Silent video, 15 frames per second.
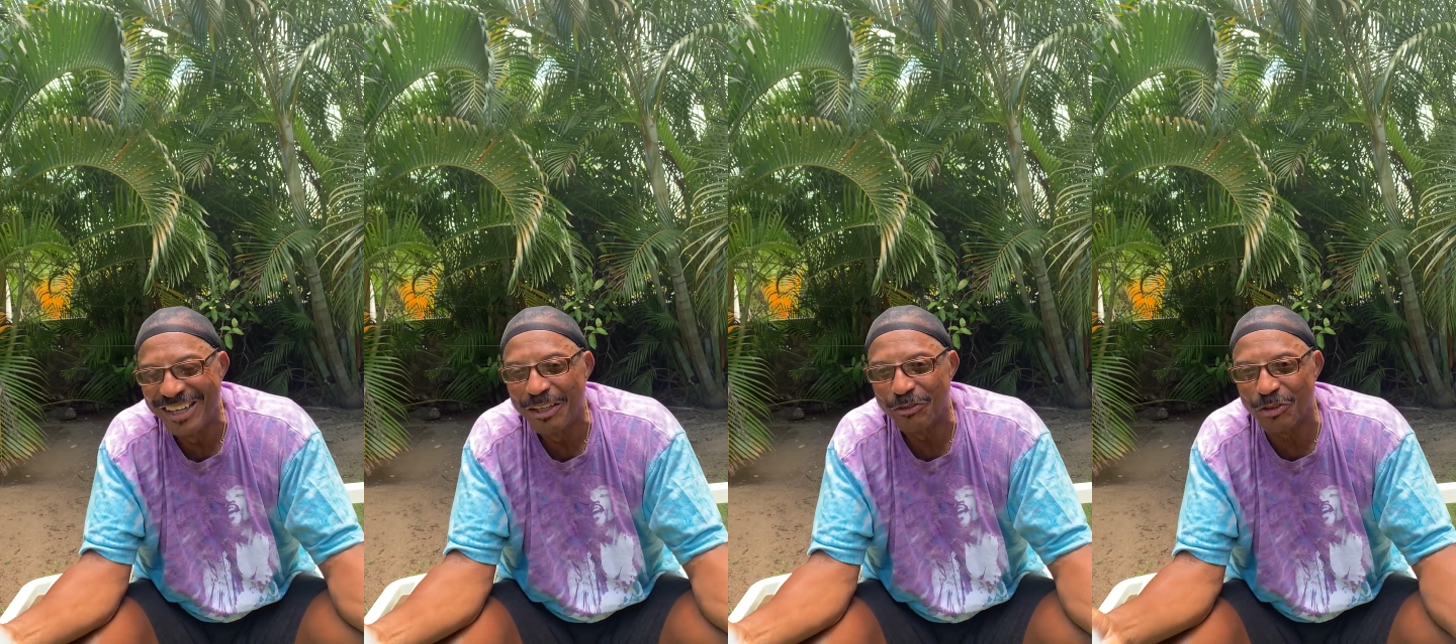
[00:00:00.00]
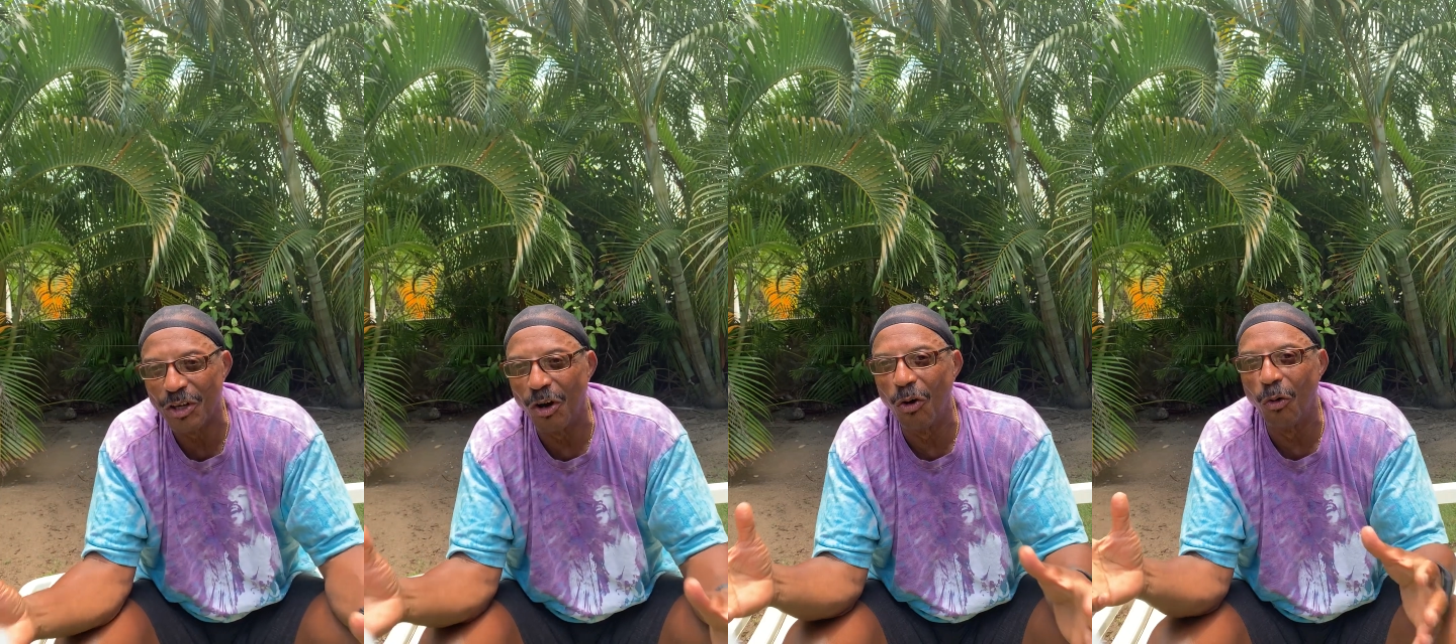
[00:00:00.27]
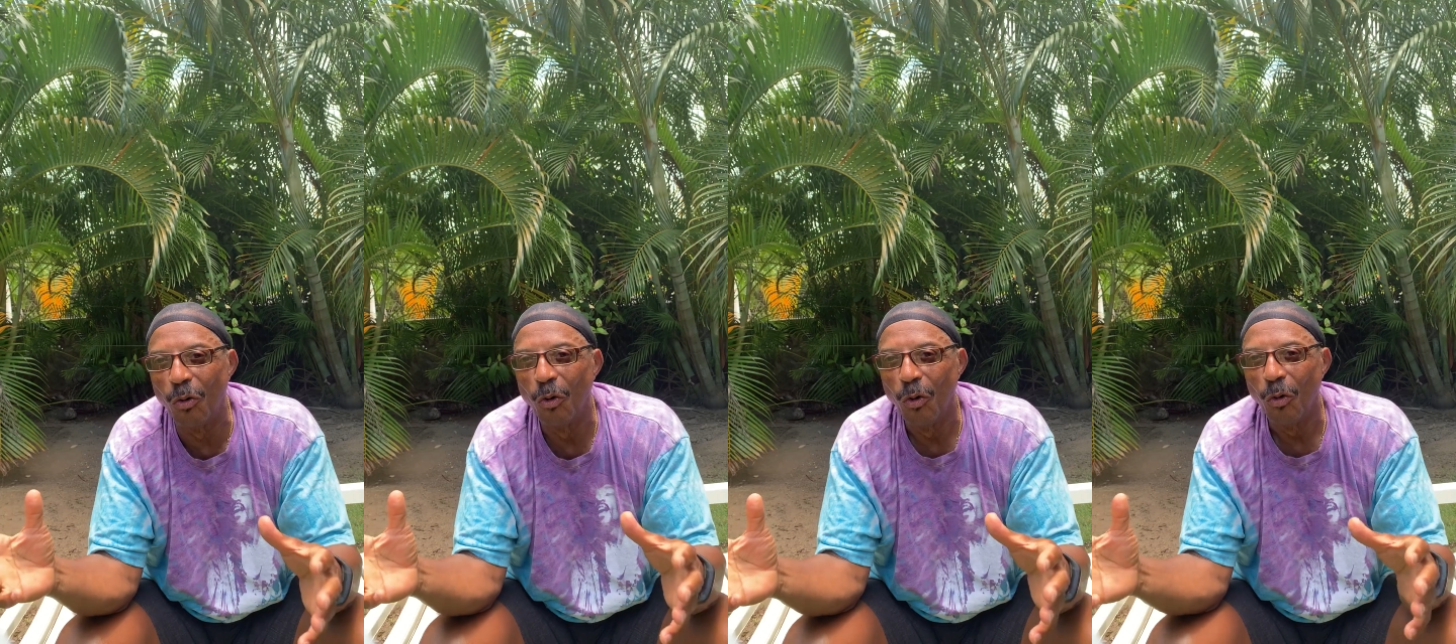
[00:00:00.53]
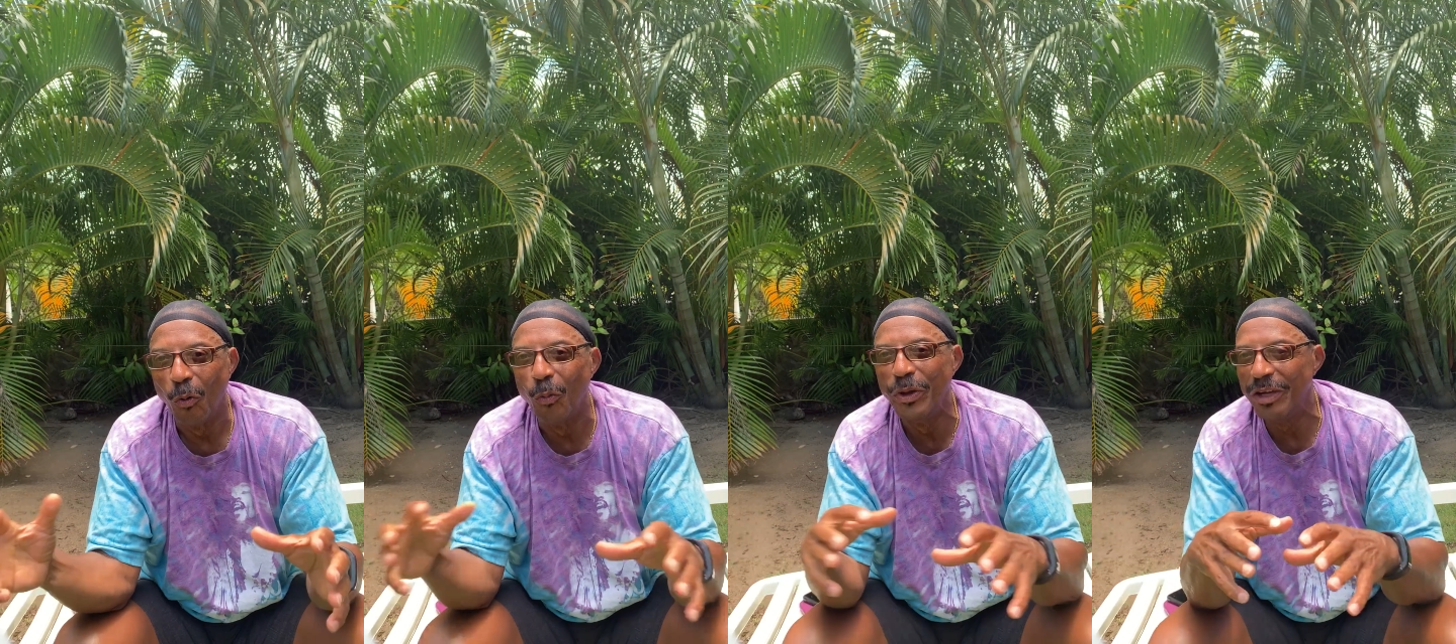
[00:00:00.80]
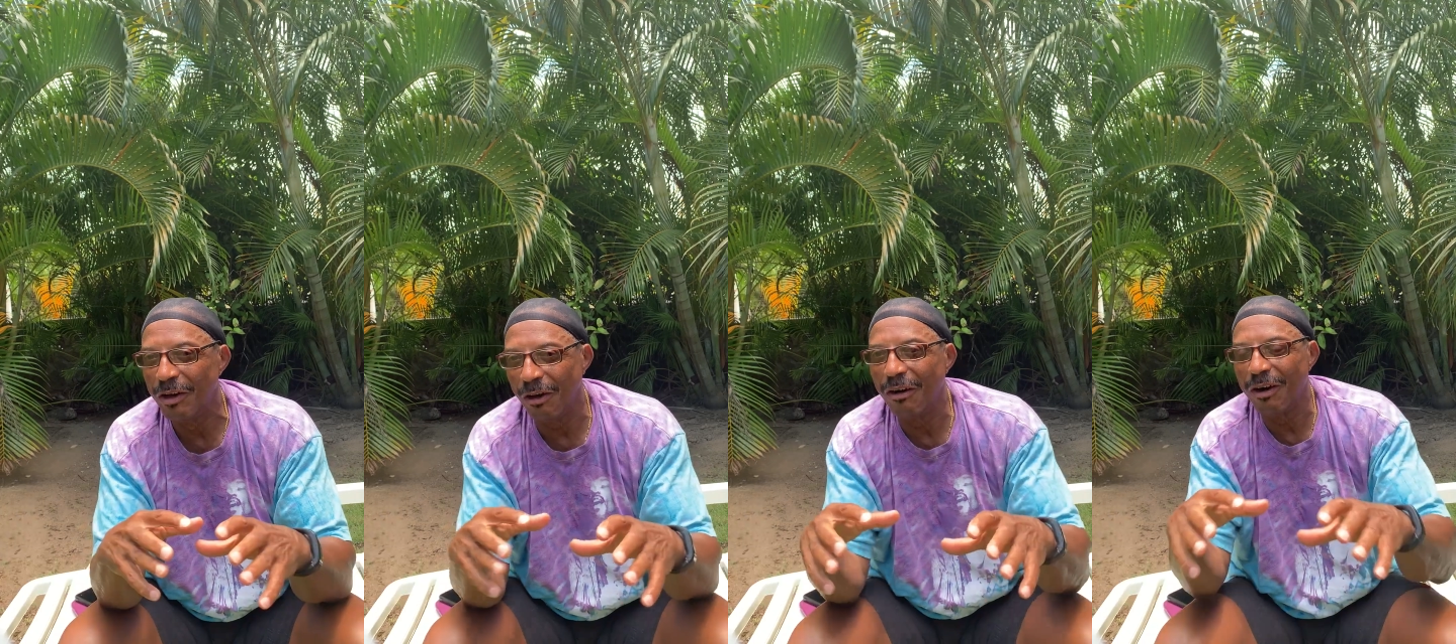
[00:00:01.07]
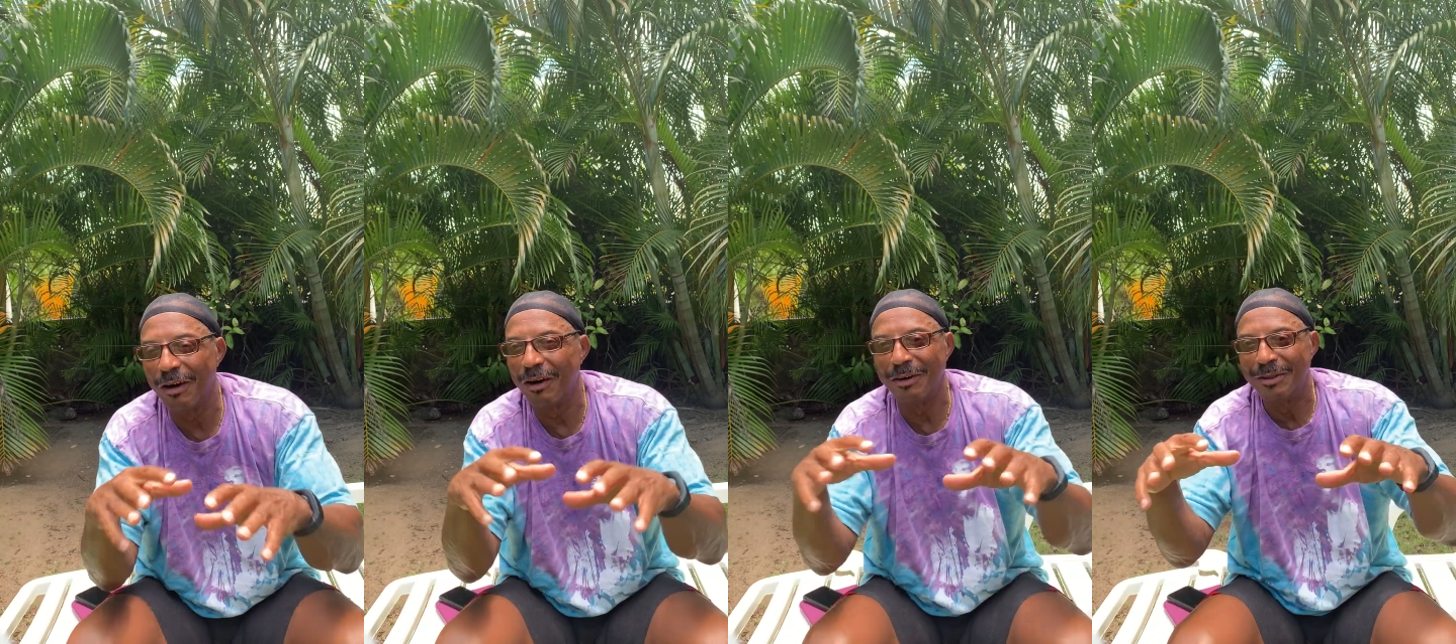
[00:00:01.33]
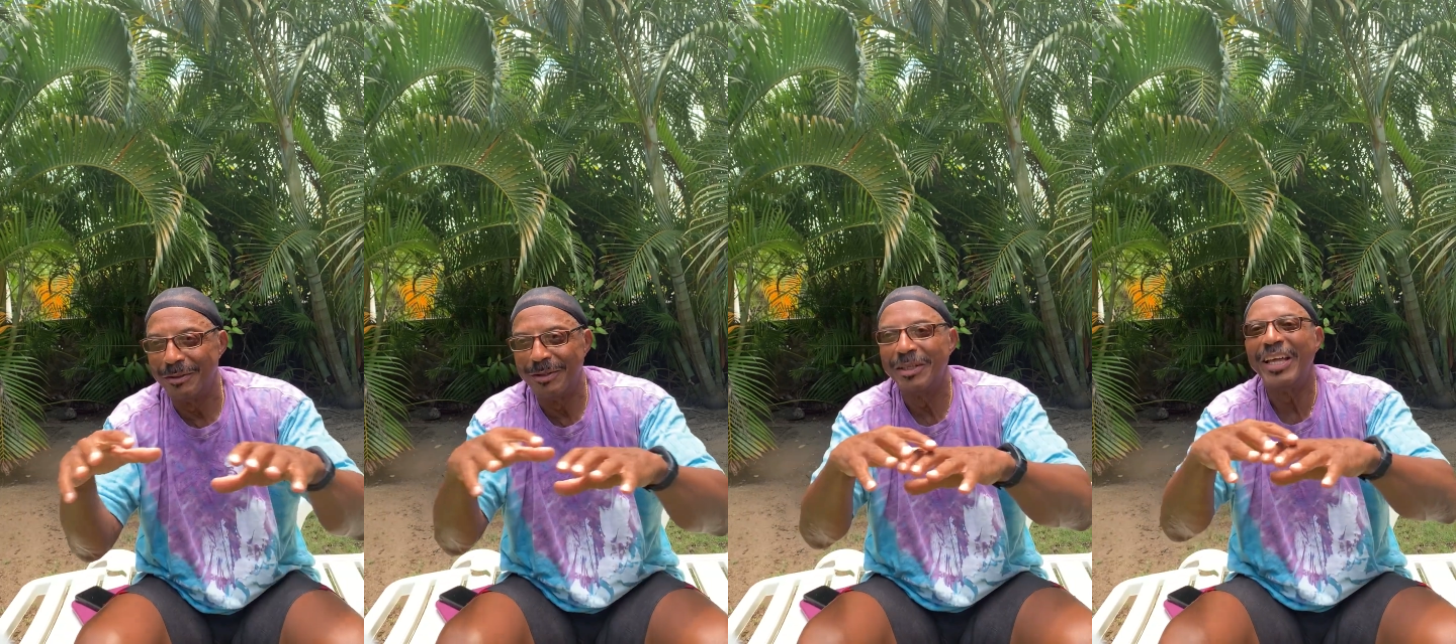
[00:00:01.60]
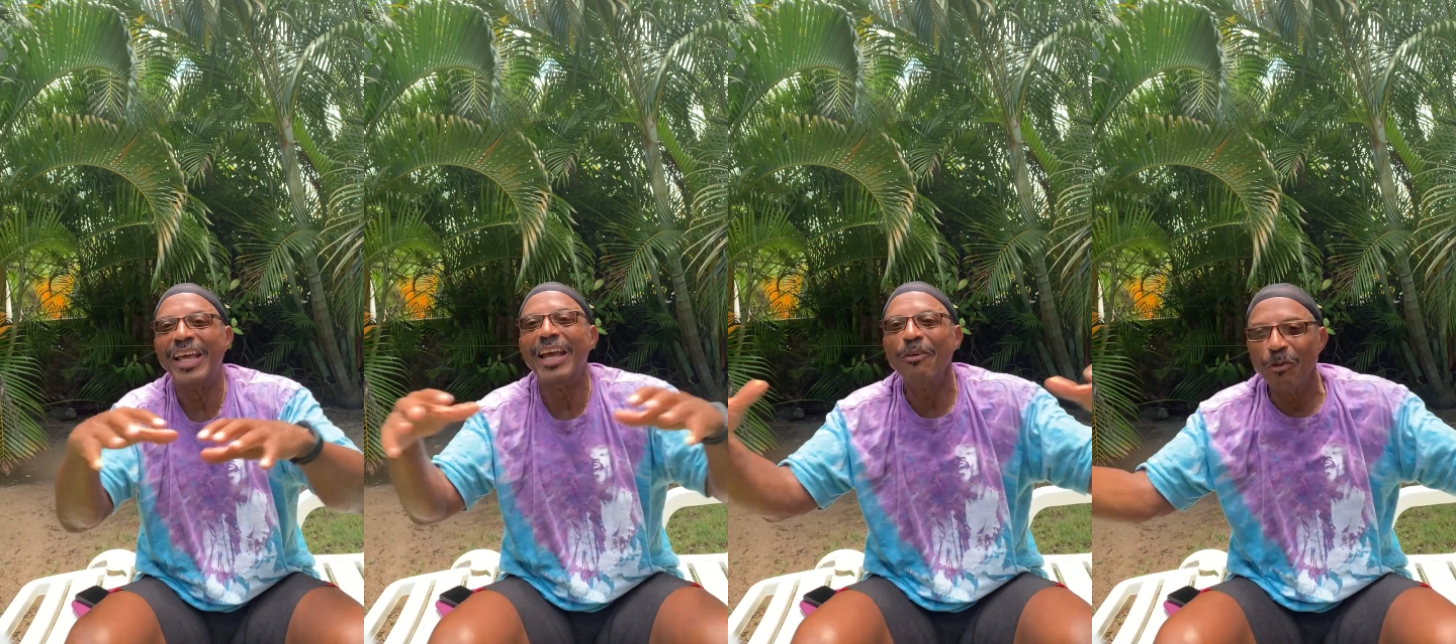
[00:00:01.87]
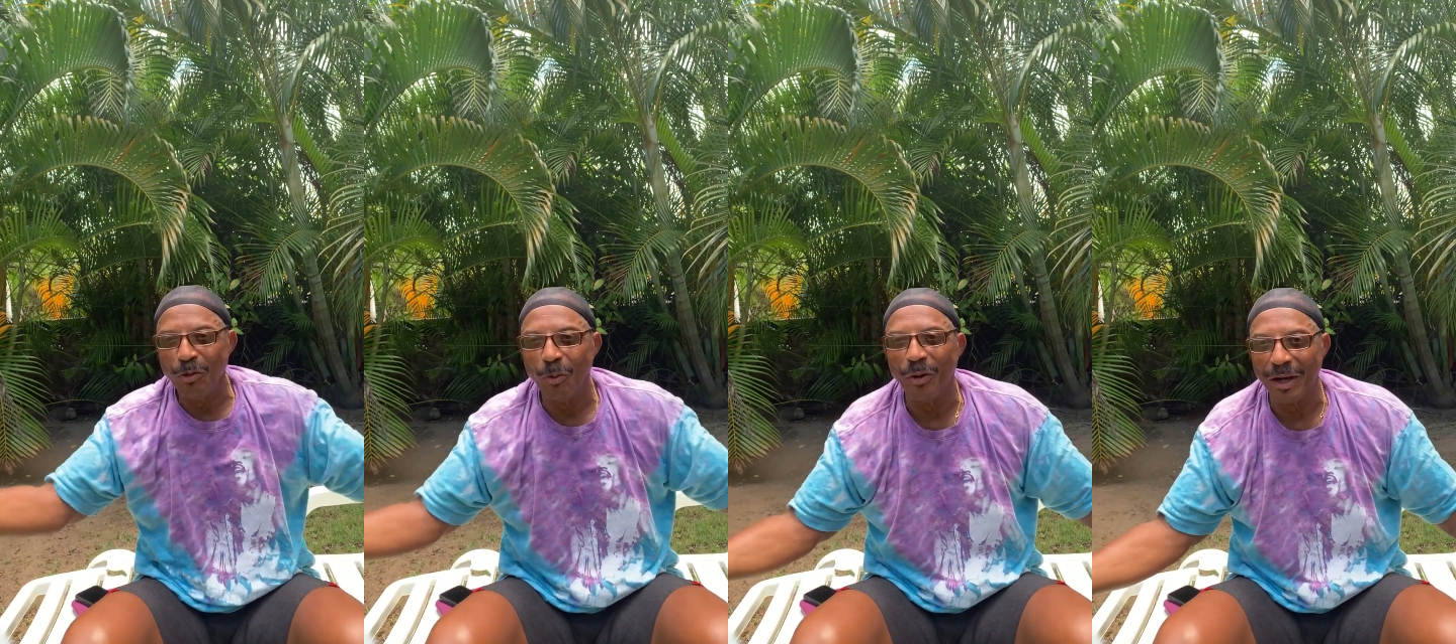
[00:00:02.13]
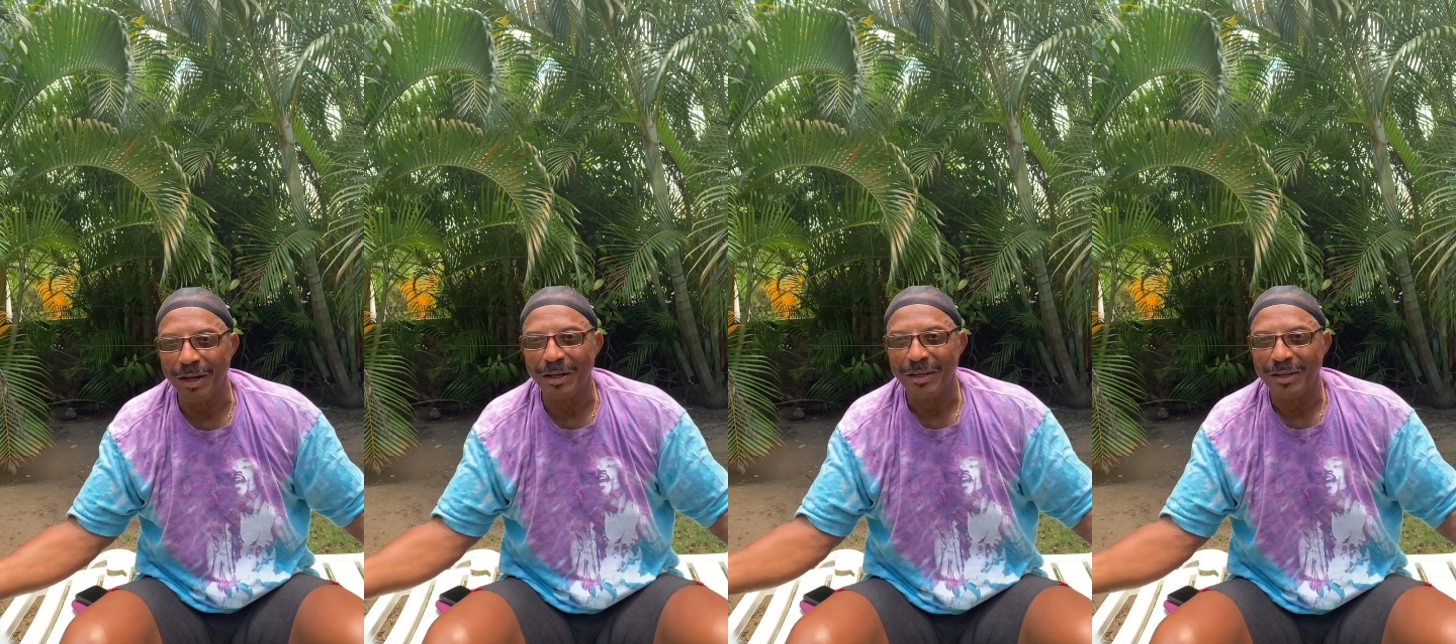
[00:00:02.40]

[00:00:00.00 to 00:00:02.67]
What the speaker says: So we are everywhere.